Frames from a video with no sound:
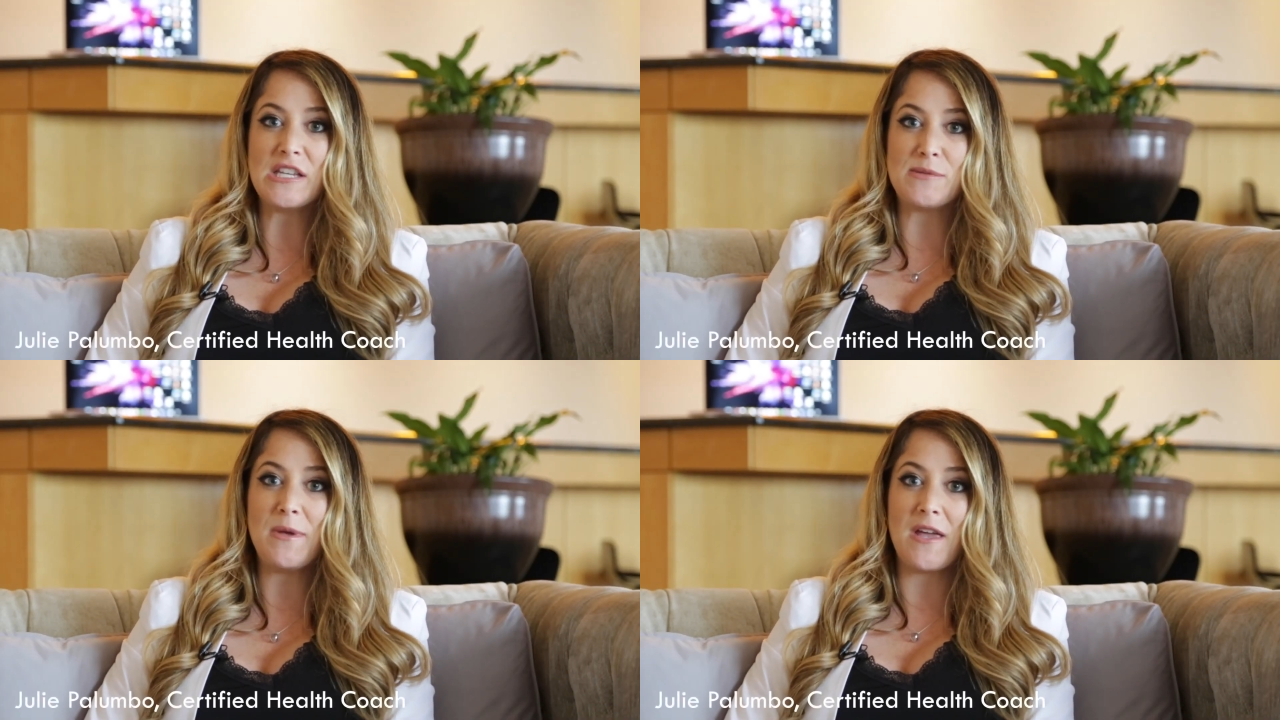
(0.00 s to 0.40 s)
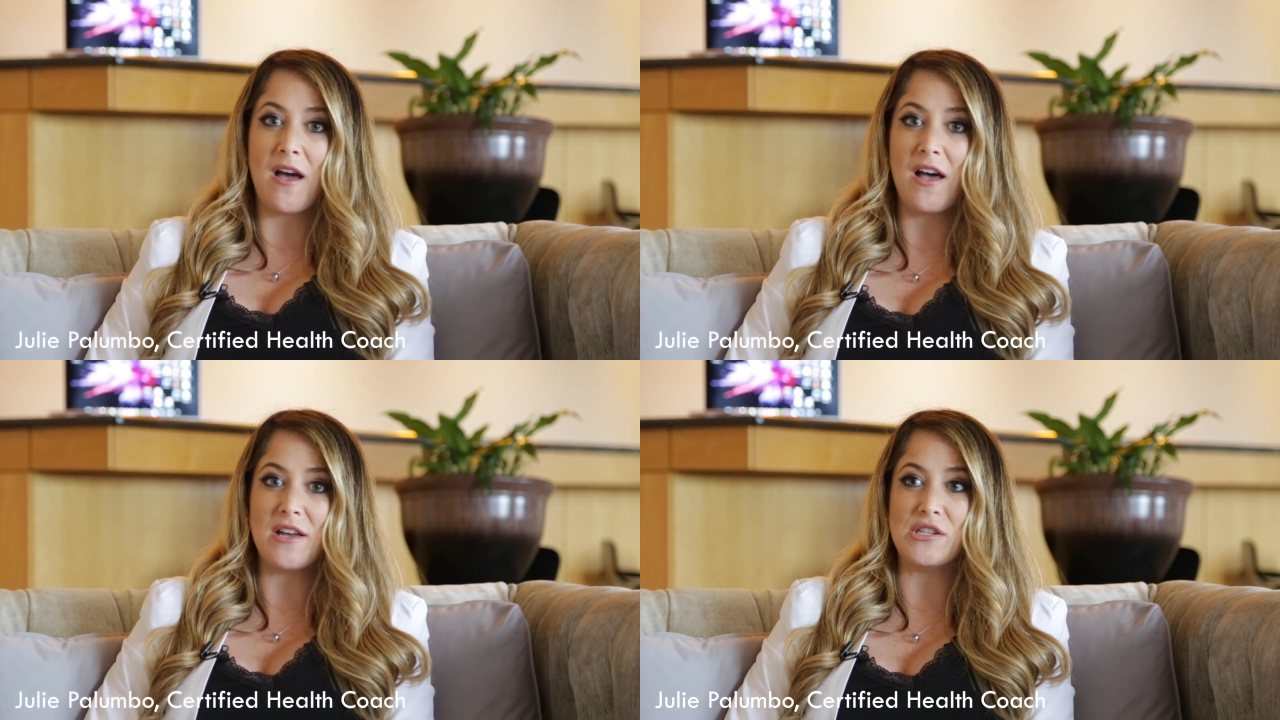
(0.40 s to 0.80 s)
is
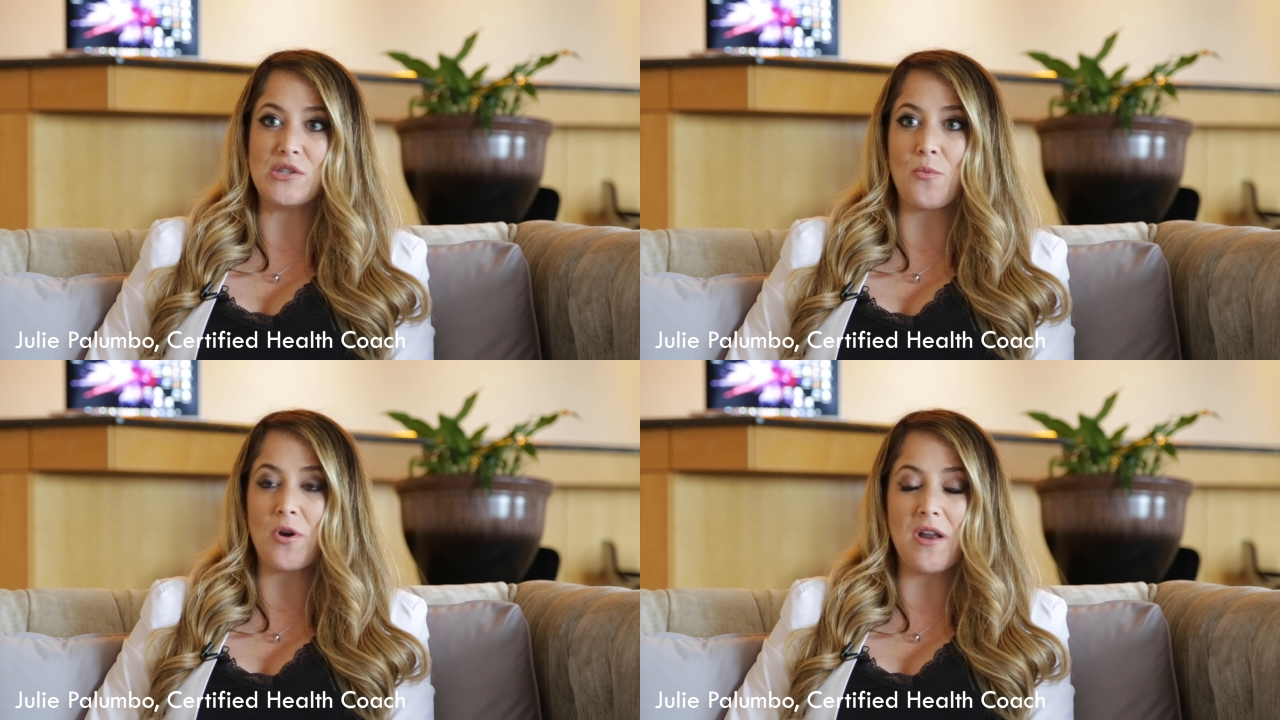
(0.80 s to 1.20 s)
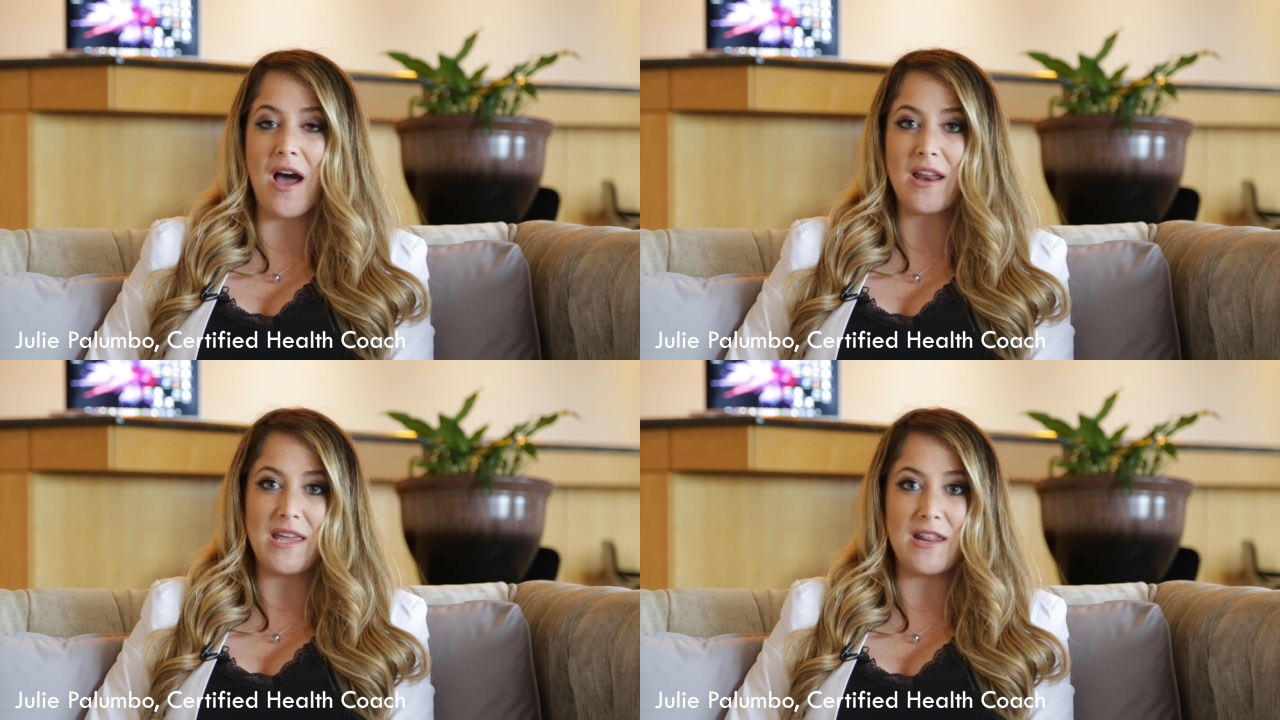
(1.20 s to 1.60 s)
because we're
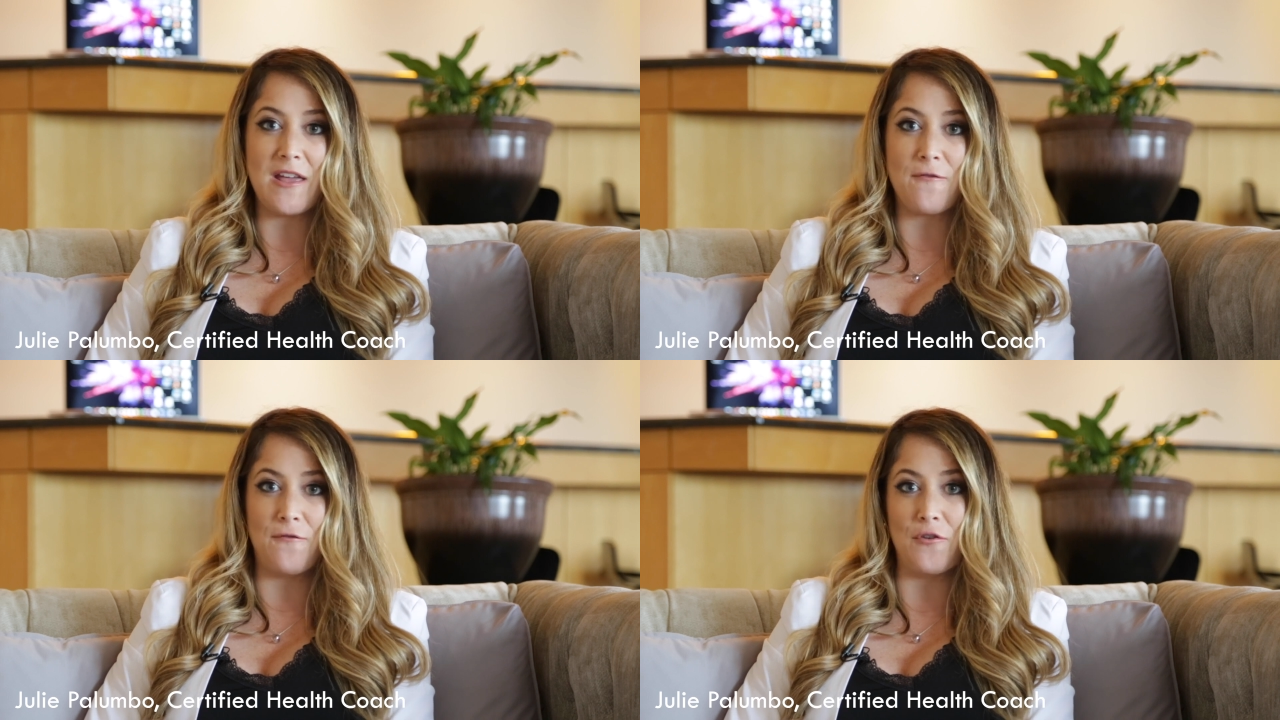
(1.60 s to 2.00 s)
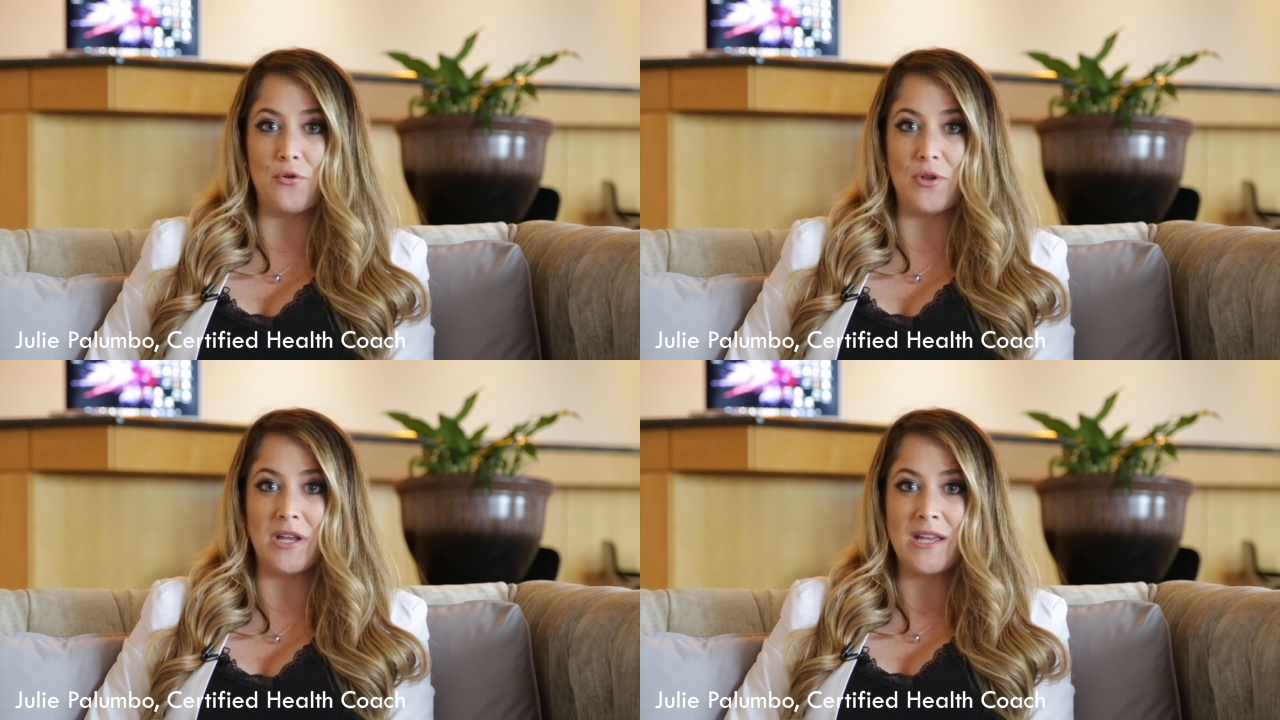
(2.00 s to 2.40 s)
not eating
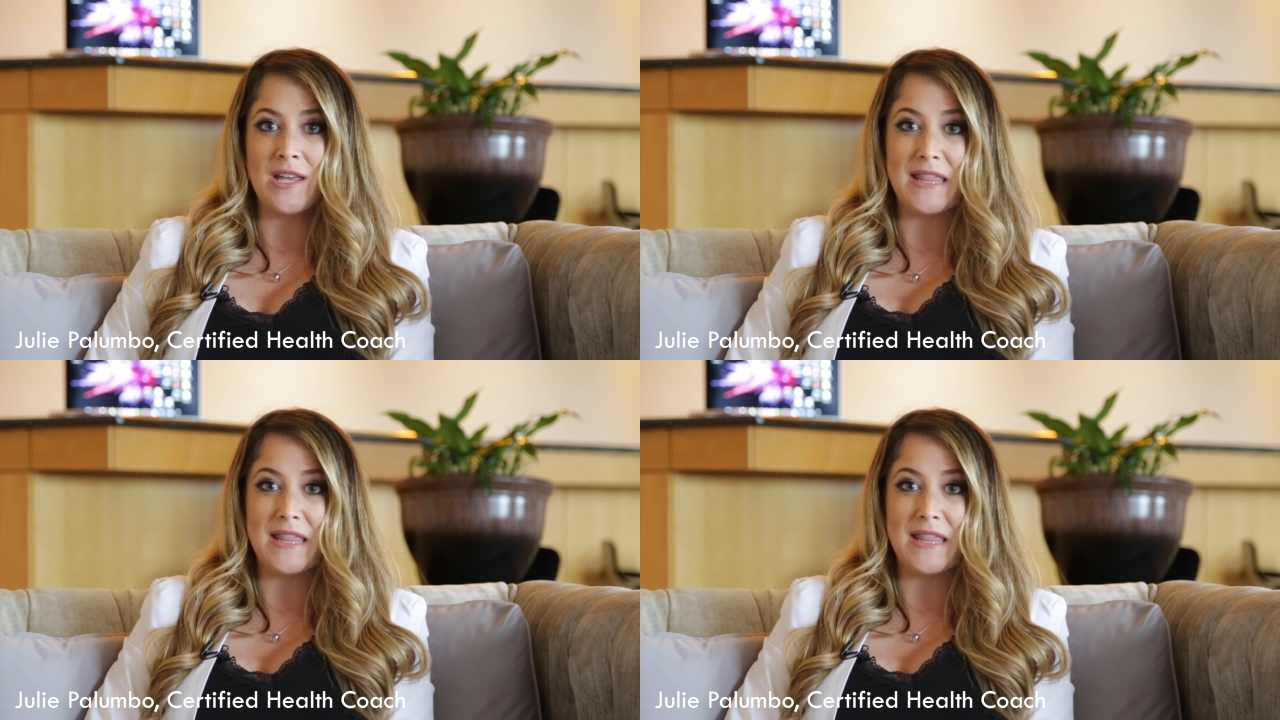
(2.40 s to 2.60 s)
food